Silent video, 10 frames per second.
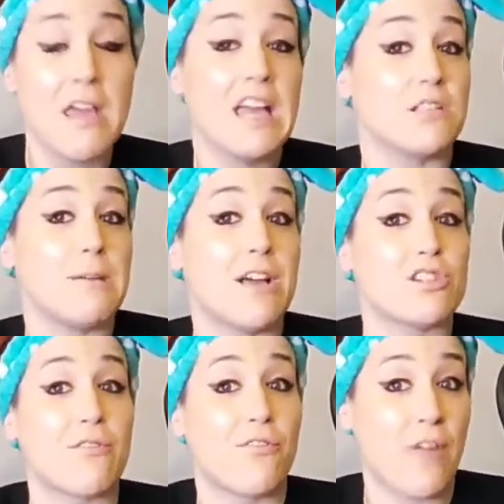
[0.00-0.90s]
is
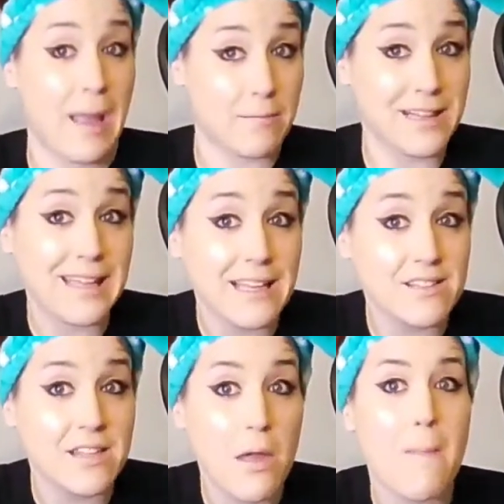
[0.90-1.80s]
because
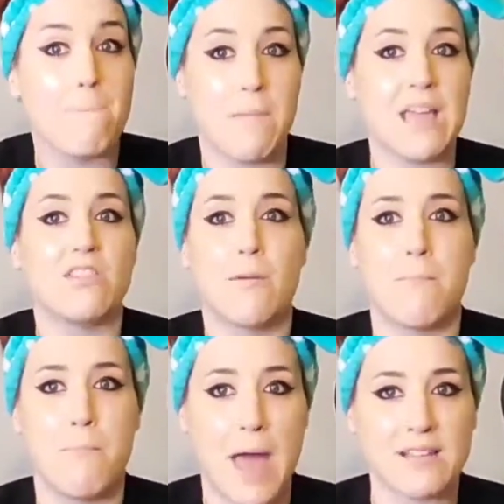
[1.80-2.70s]
families make the
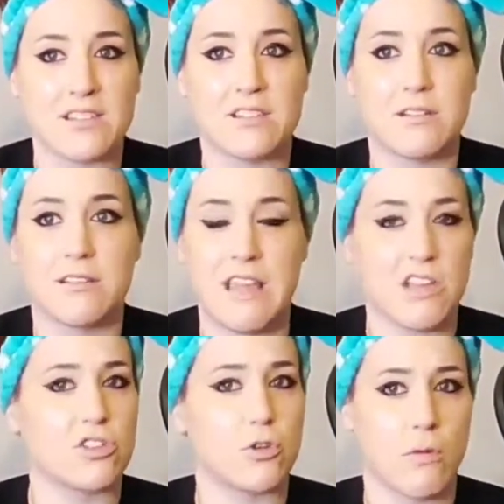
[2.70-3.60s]
best
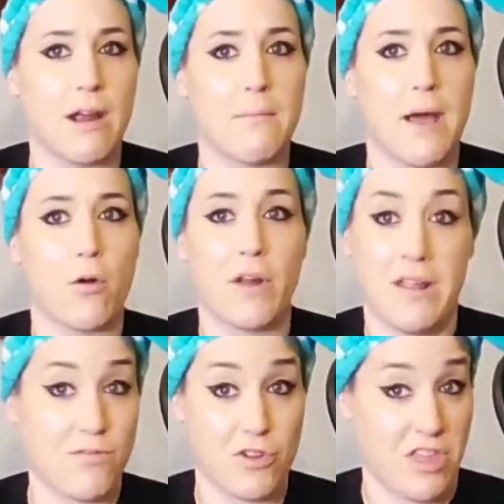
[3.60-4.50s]
things to write about.
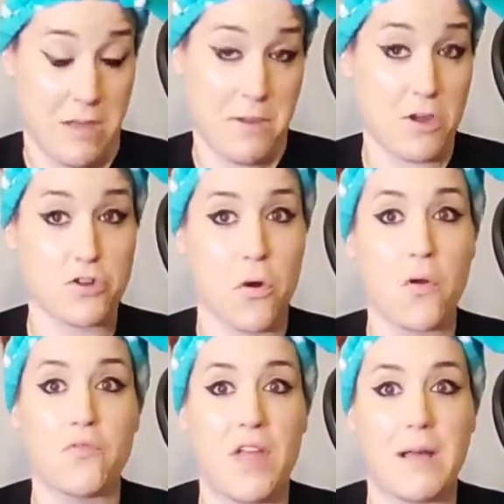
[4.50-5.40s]
Think about your
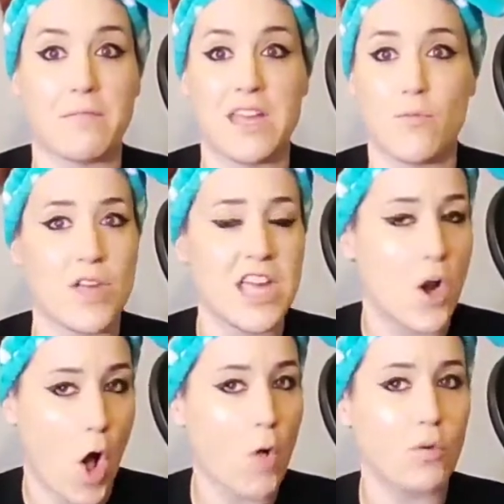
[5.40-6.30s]
own family. We
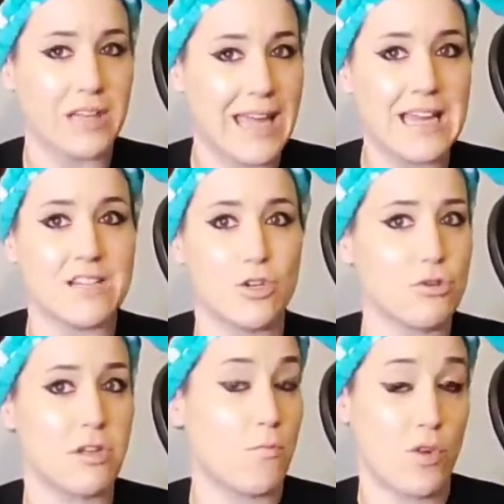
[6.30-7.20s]
can all relate to,
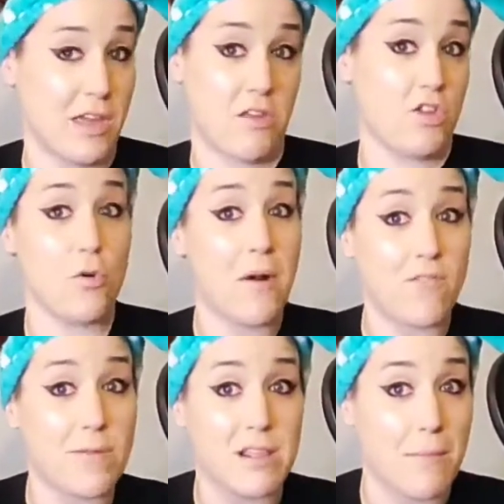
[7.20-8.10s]
you don't
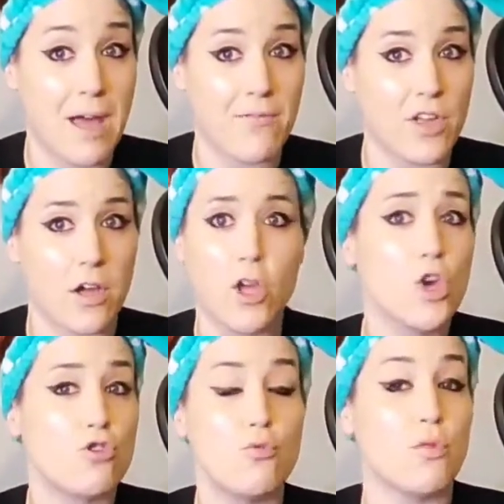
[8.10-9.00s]
have to be in the mafia
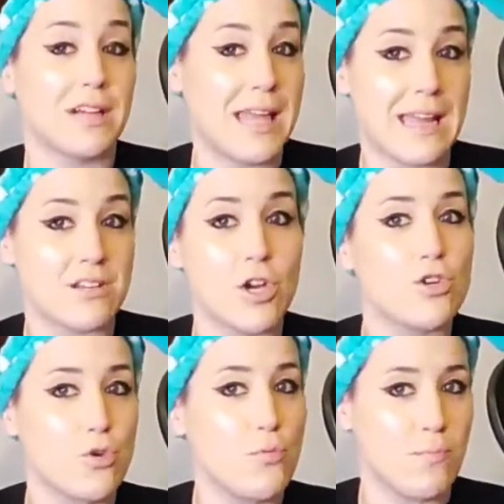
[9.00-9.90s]
to relate
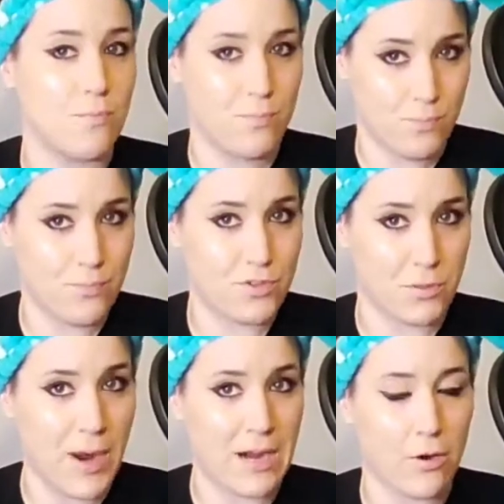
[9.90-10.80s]
to
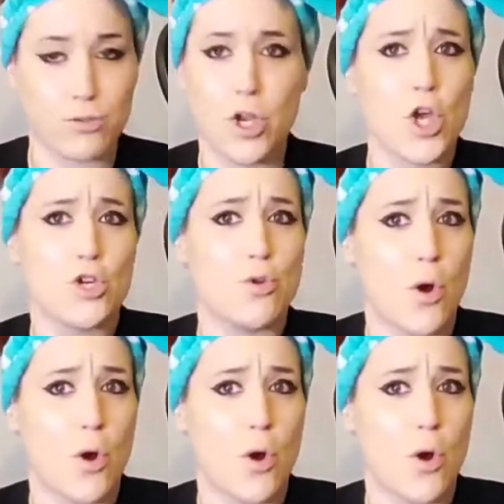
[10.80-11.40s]
Sopranos. You